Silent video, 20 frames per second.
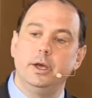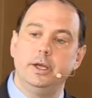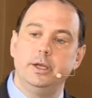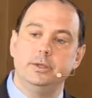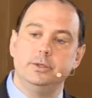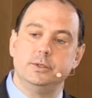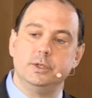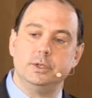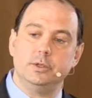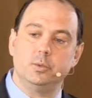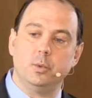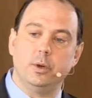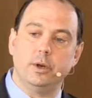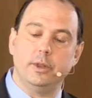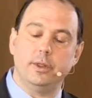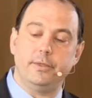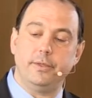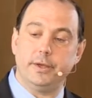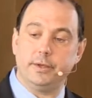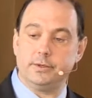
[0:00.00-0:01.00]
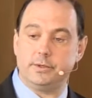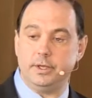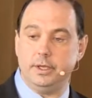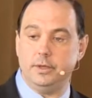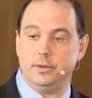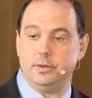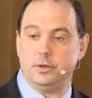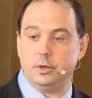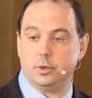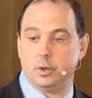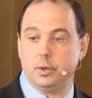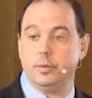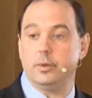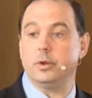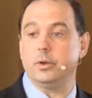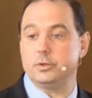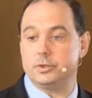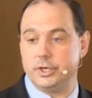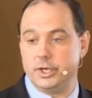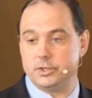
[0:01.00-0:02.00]
is is one of the things that the
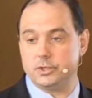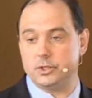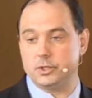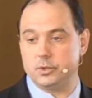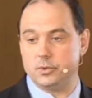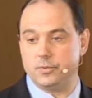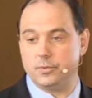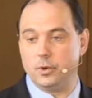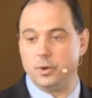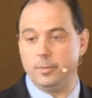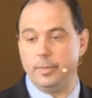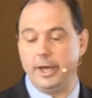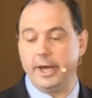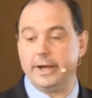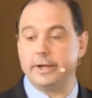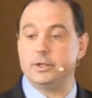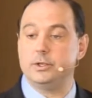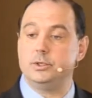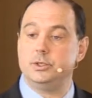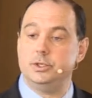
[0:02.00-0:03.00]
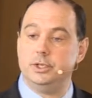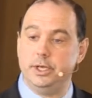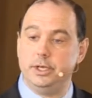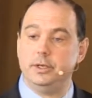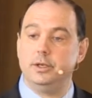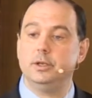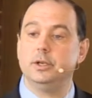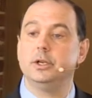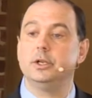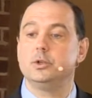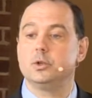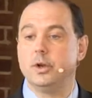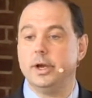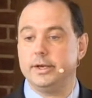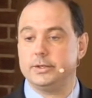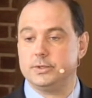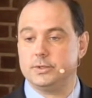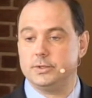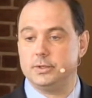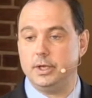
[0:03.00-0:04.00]
criminal justice reform package didn't
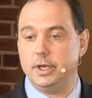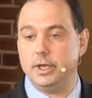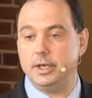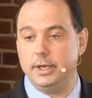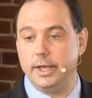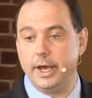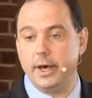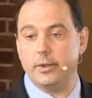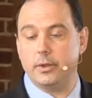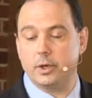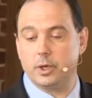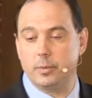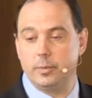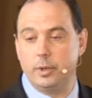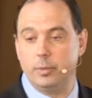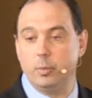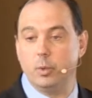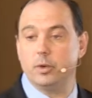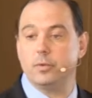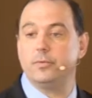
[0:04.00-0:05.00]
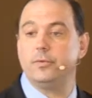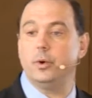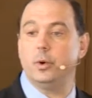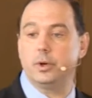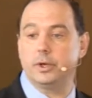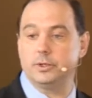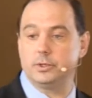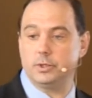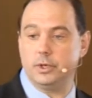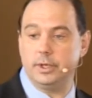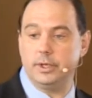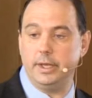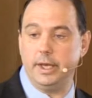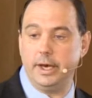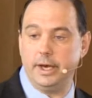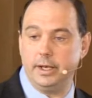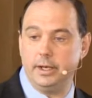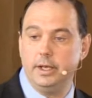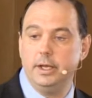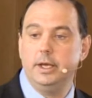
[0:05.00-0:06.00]
address, and now there could be more focus on
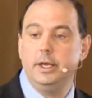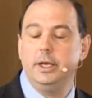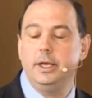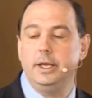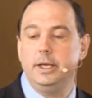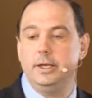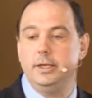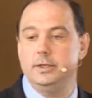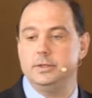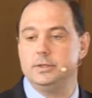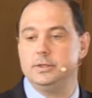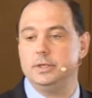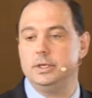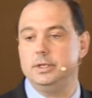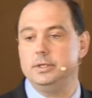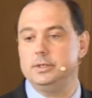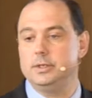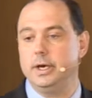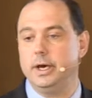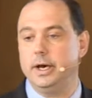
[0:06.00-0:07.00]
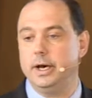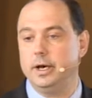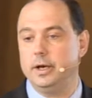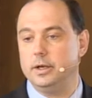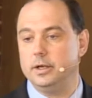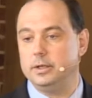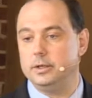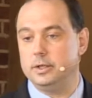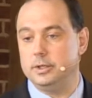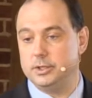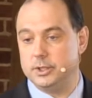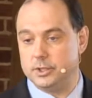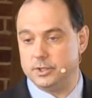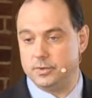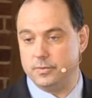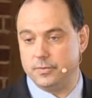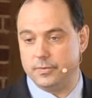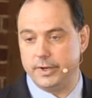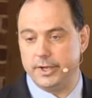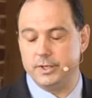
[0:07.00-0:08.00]
that. Is is uh, the
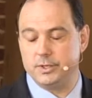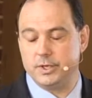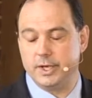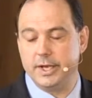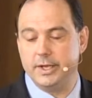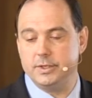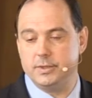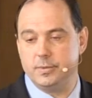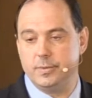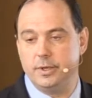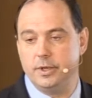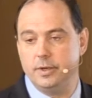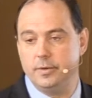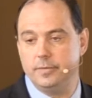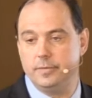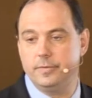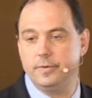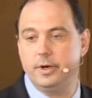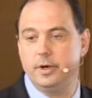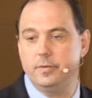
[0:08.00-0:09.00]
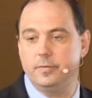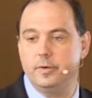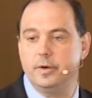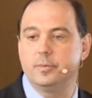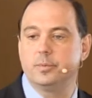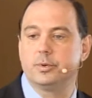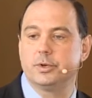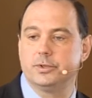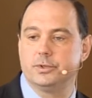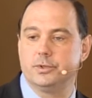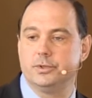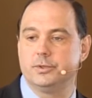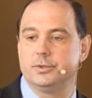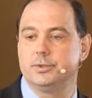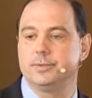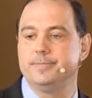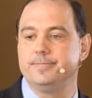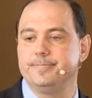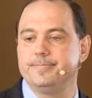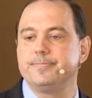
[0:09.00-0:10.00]
disenfranchisement of, of of
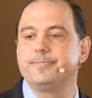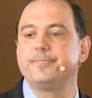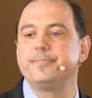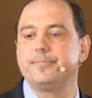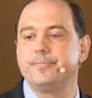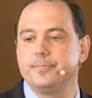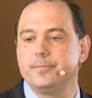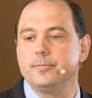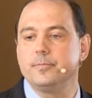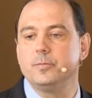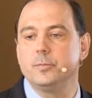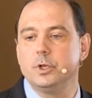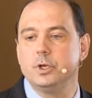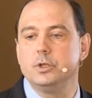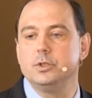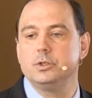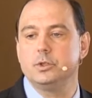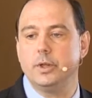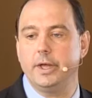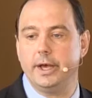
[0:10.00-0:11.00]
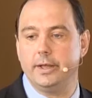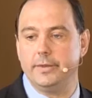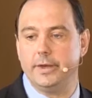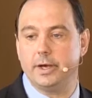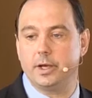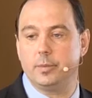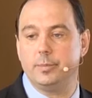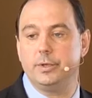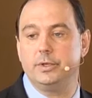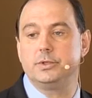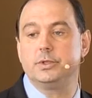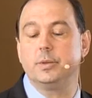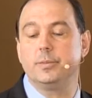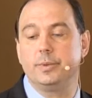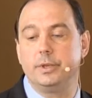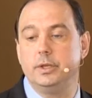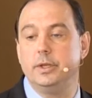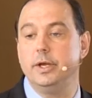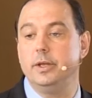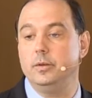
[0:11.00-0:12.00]
prisoners? So that that could be
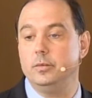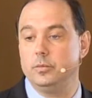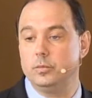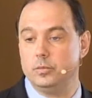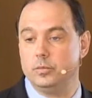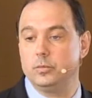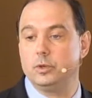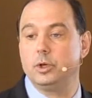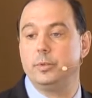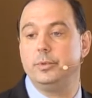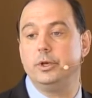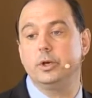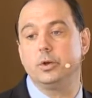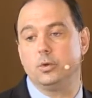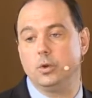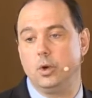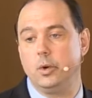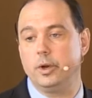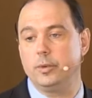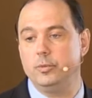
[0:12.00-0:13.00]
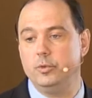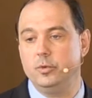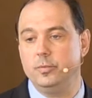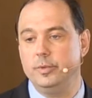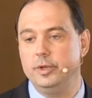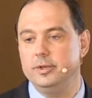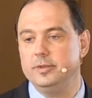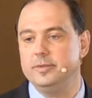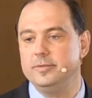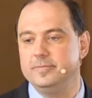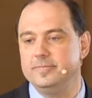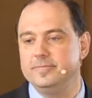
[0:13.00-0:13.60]
something that could be a growing movement.